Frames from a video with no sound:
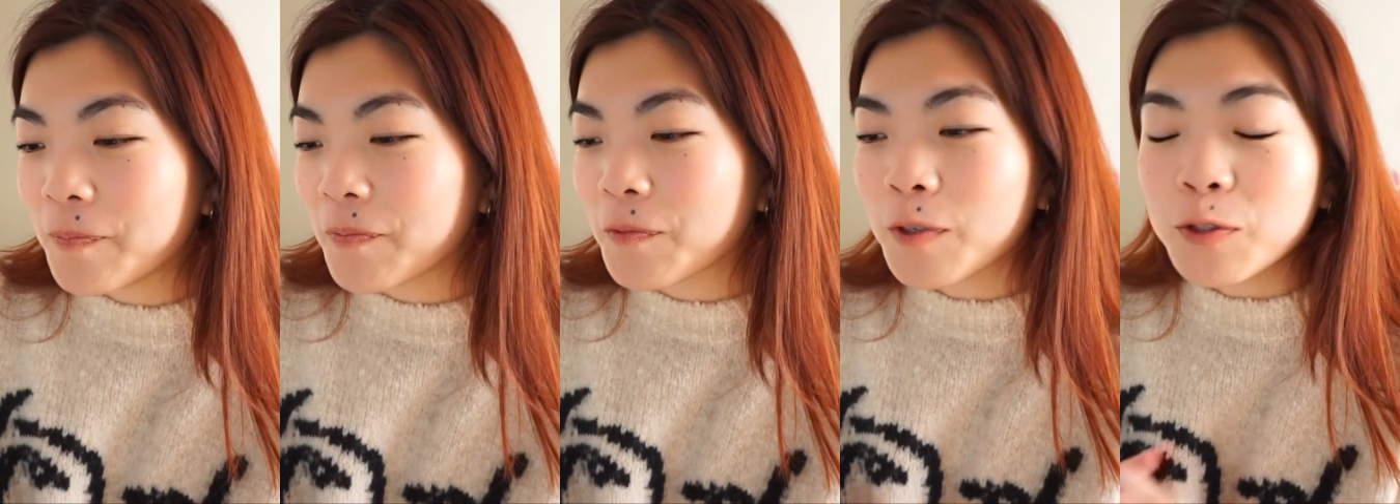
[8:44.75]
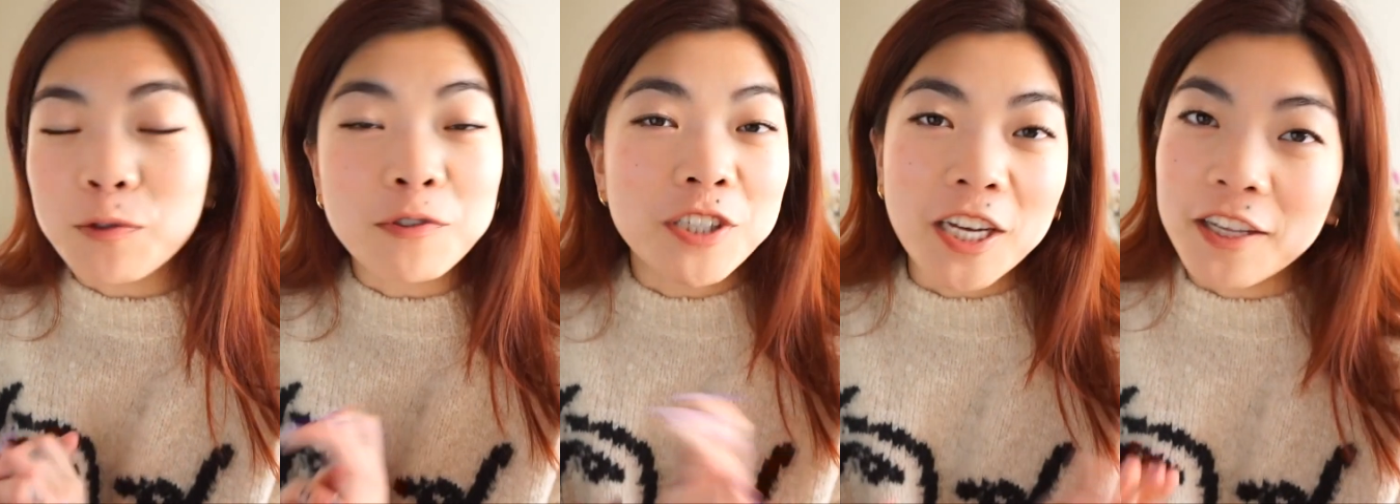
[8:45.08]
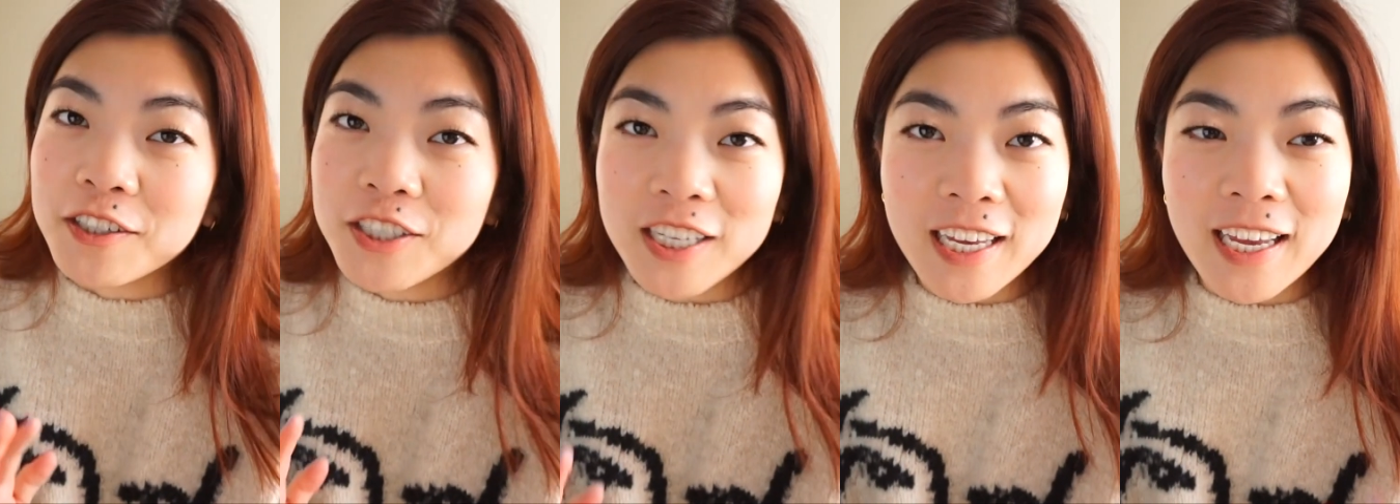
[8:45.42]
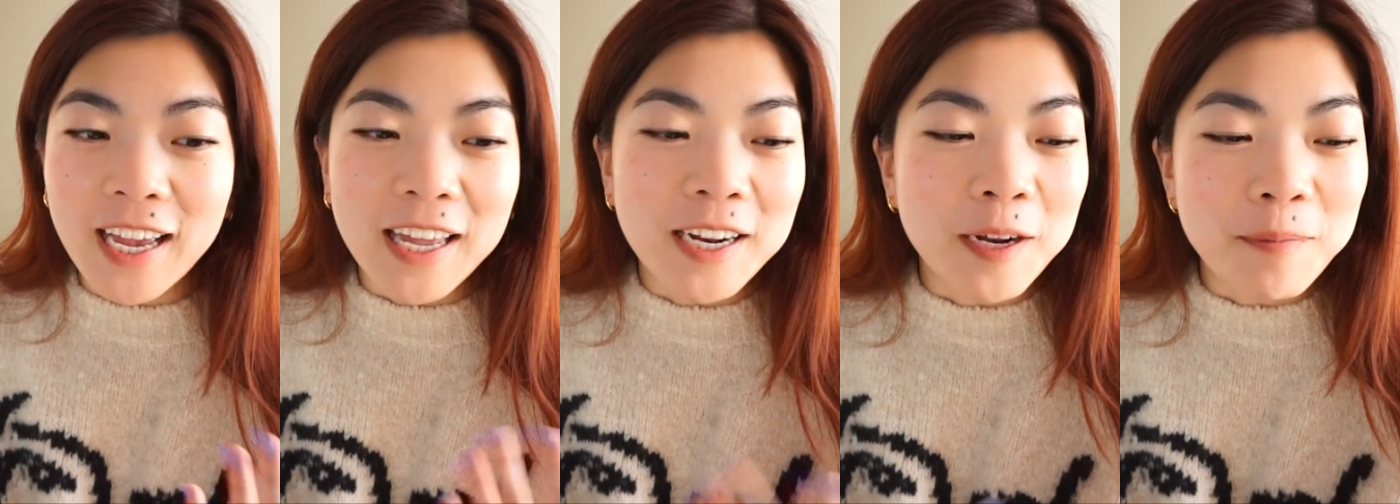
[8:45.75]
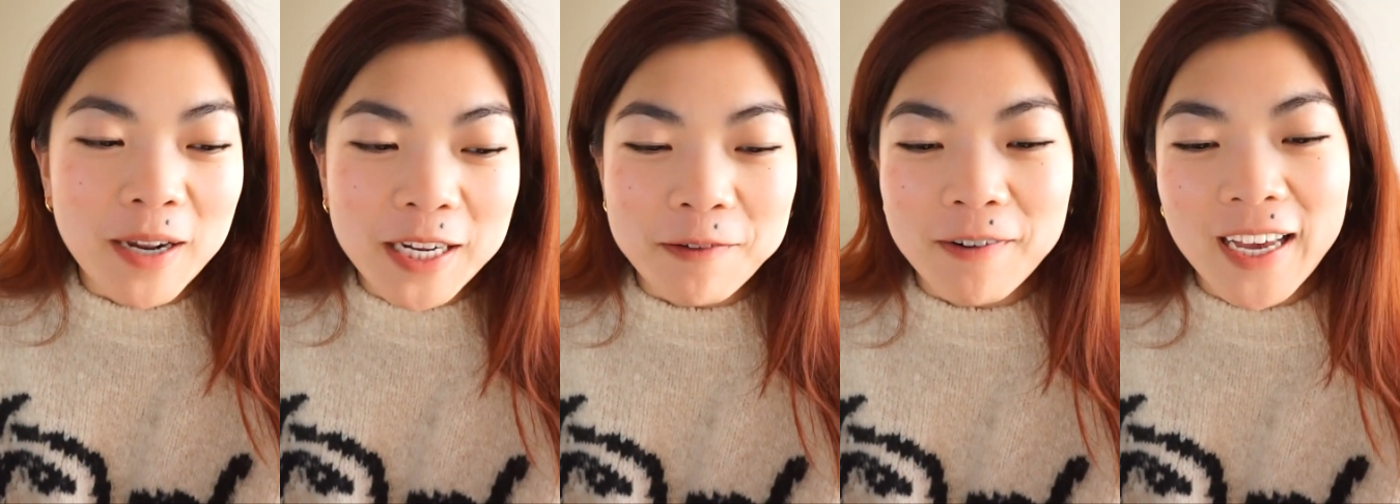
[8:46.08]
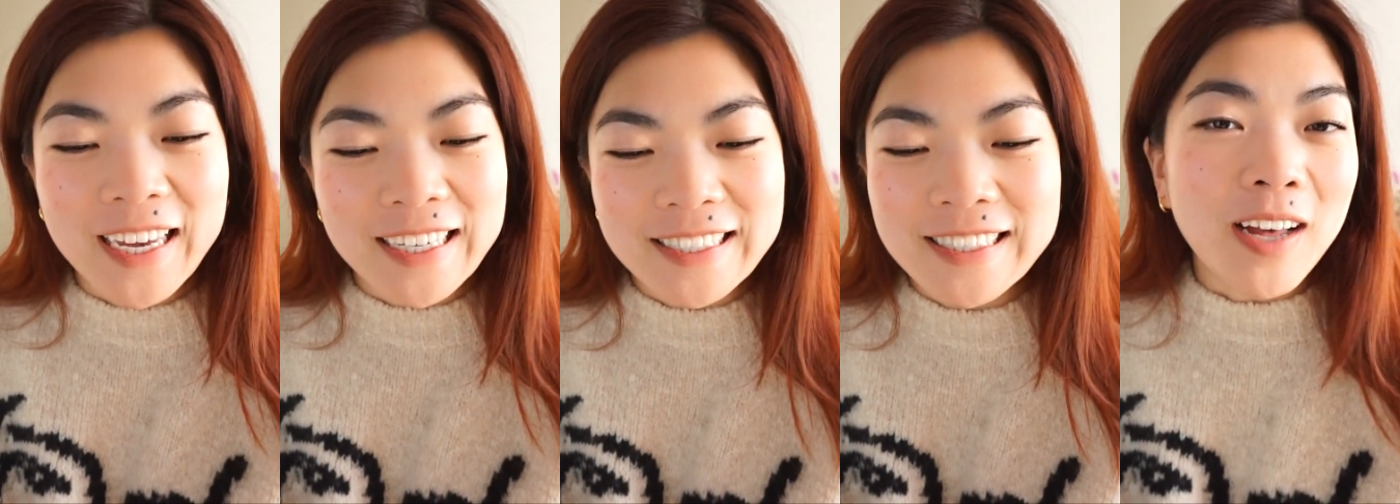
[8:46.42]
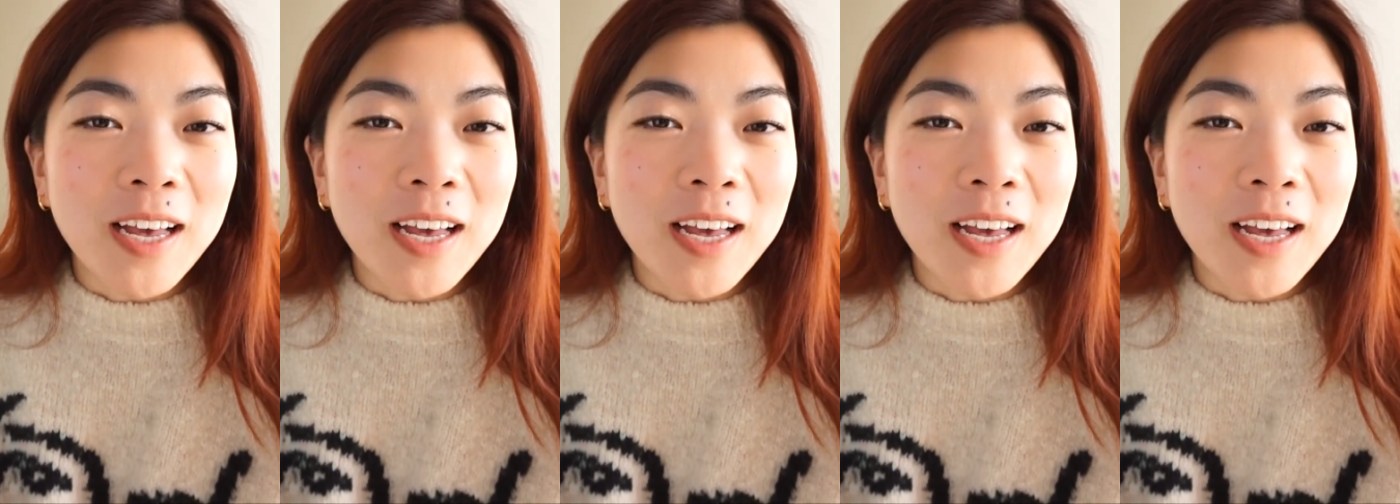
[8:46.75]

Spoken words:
which was challenging again on many ways.